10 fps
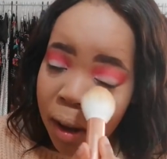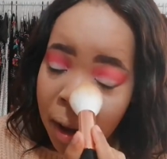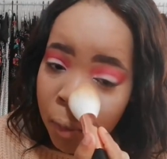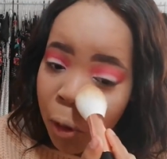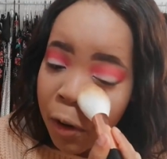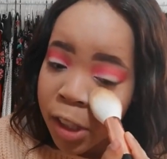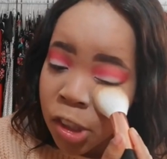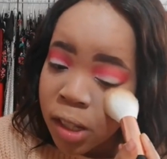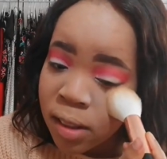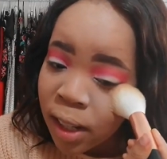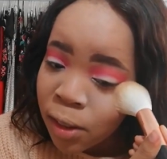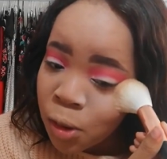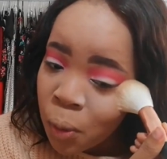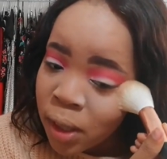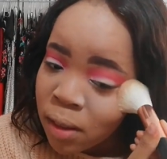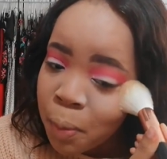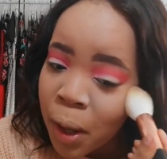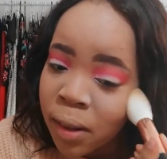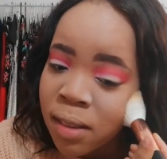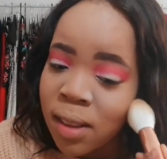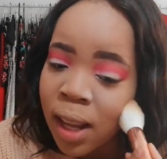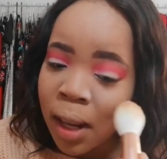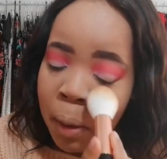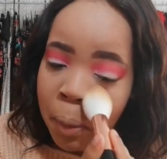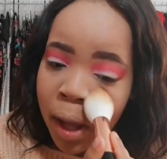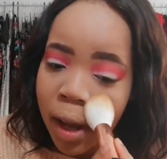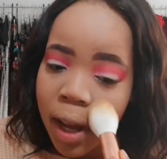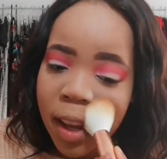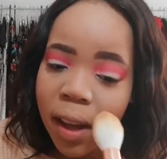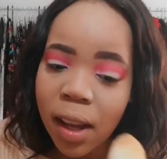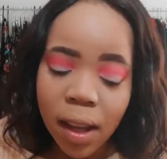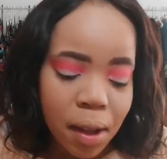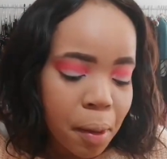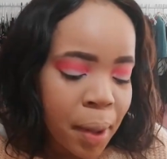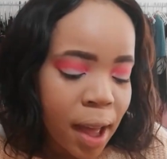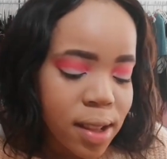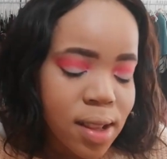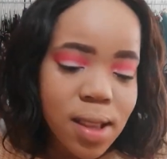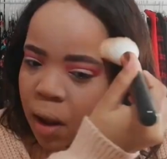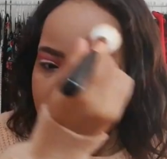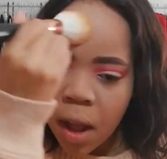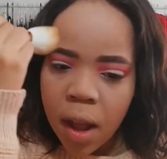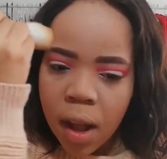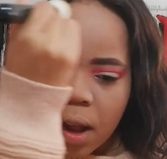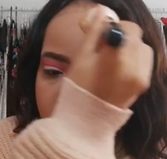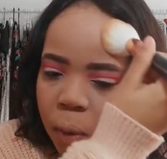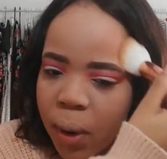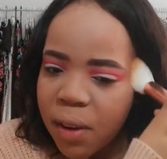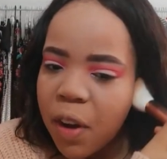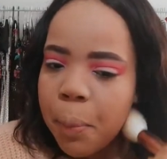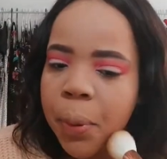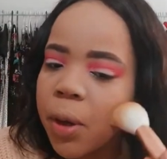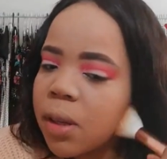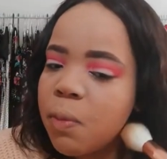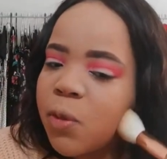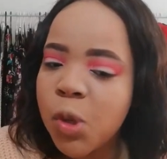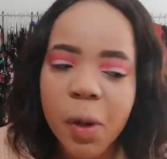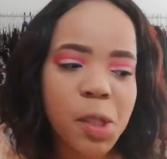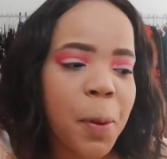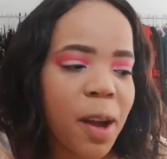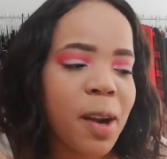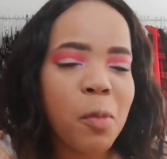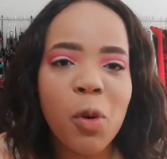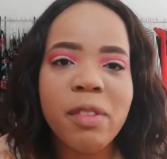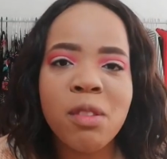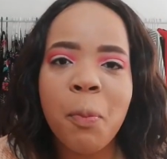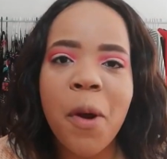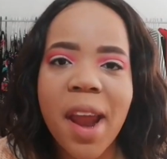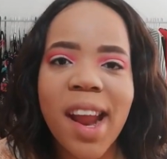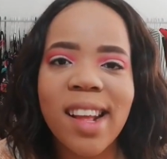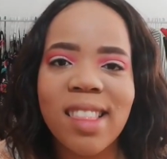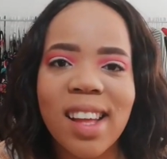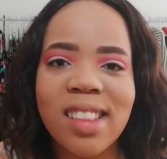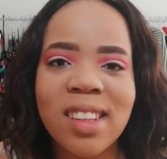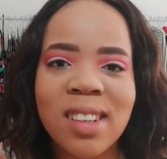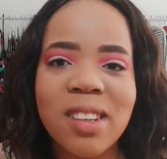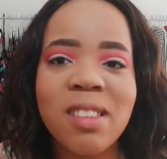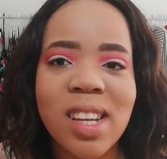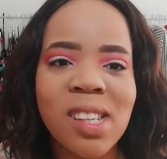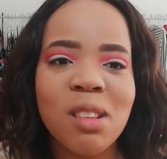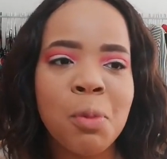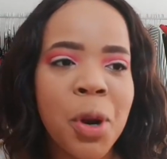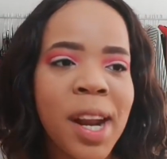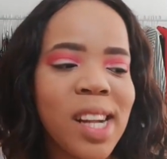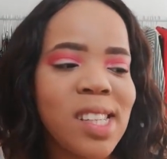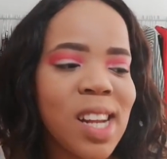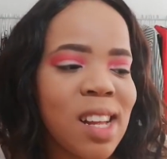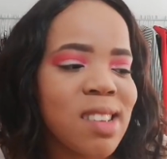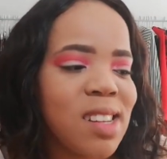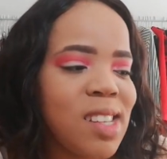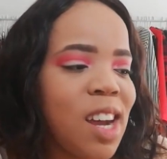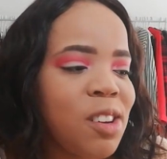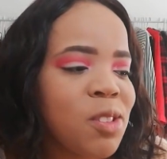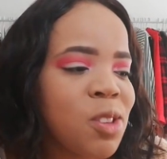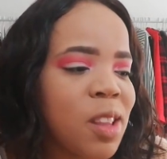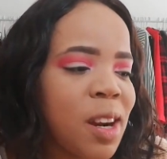I'm wearing jeans and I don't want this powder staining my pants Whenever I put too much powder, I'm always praying that the setting spray like dials it down so that